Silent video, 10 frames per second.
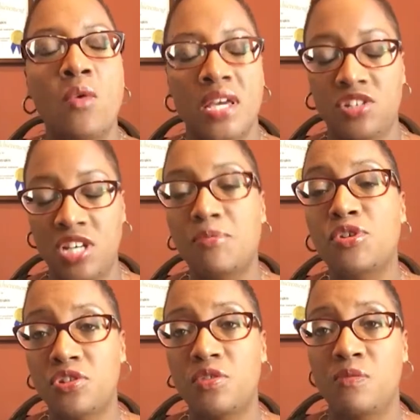In chapter
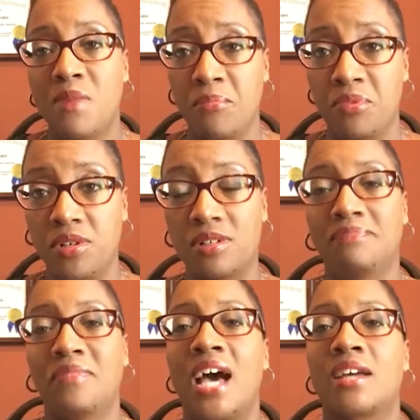2 of my book,
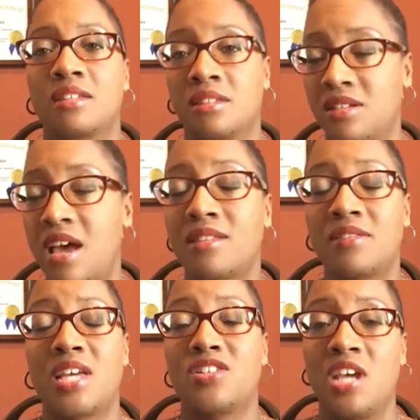the title of
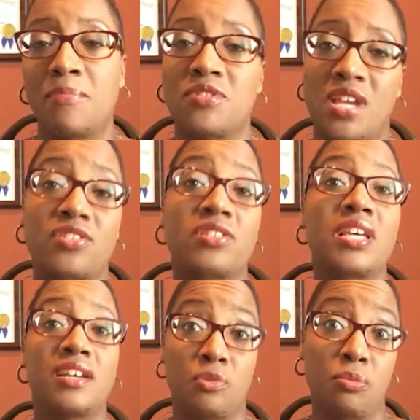that chapter is actually the
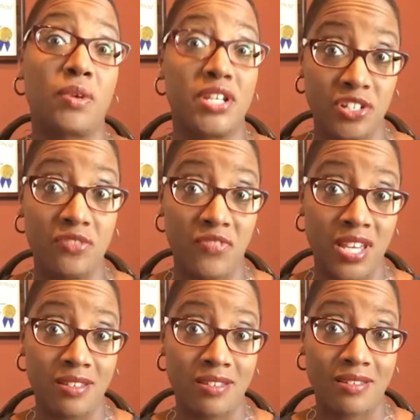exploration
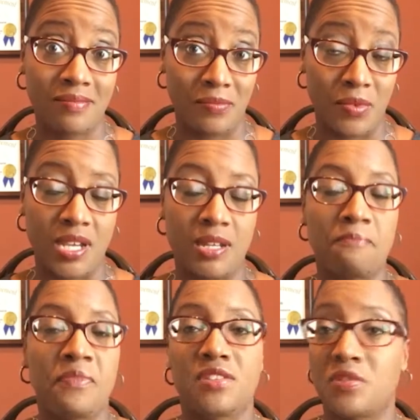phase, right?
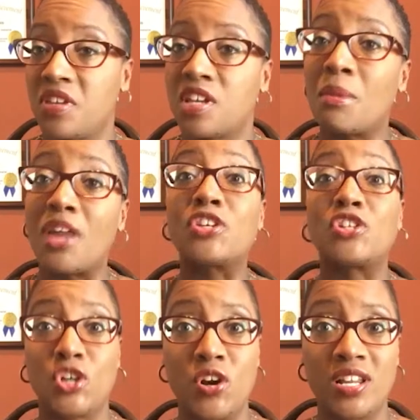So you're thinking about the
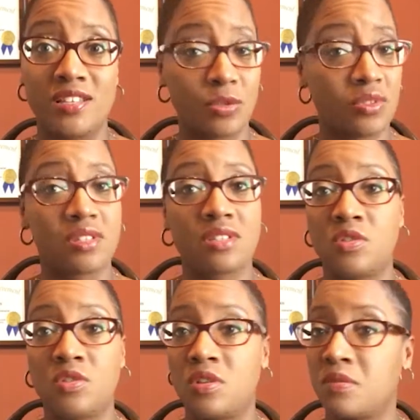journey. So this is
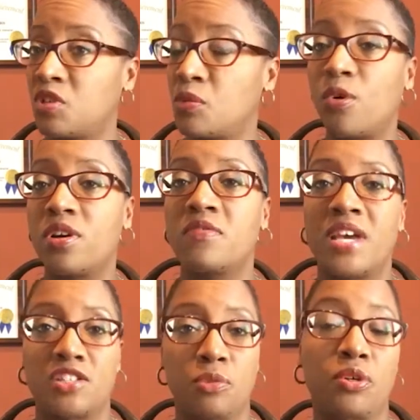your point of
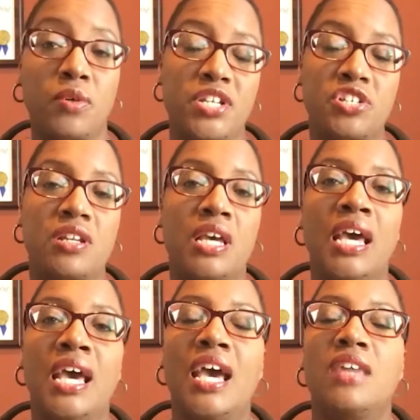exploration.
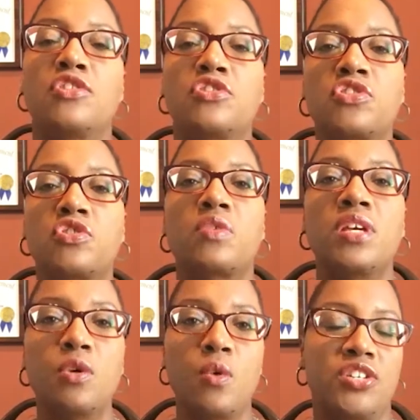And there's
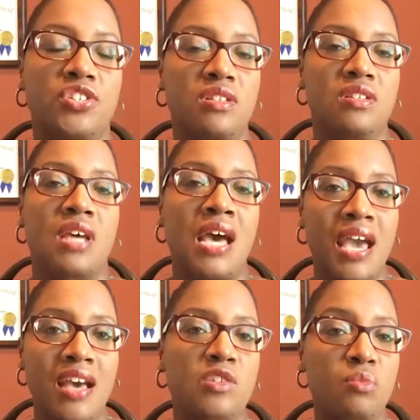3 questions I
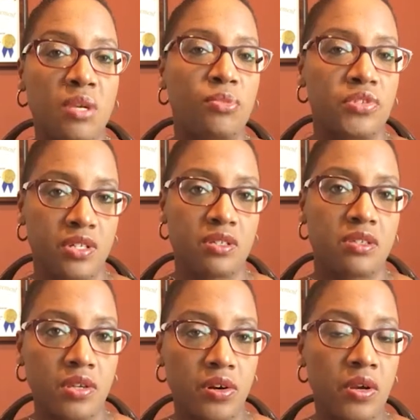ask people to
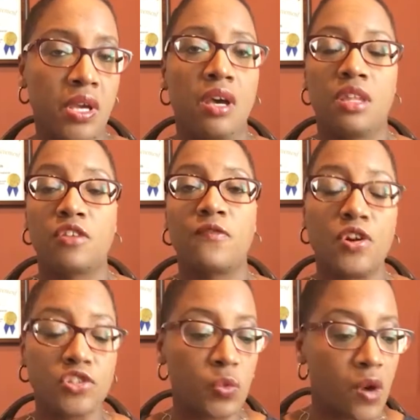consider. The
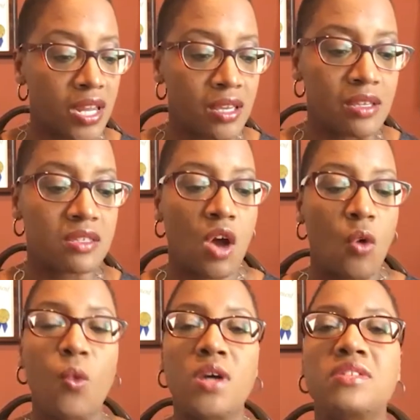first one is,
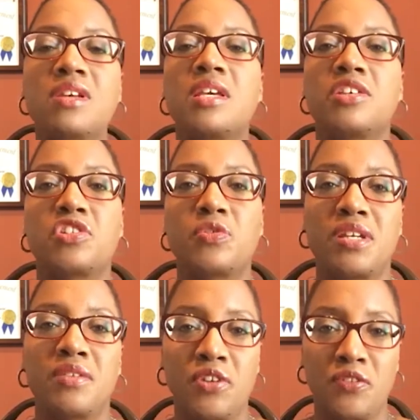what's the history
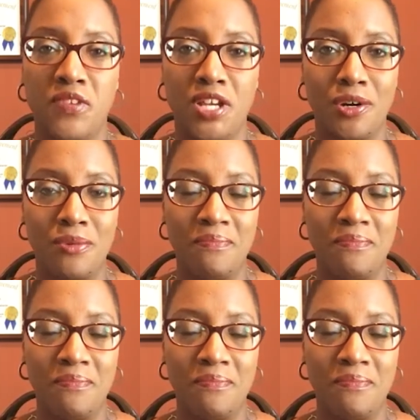of your fear?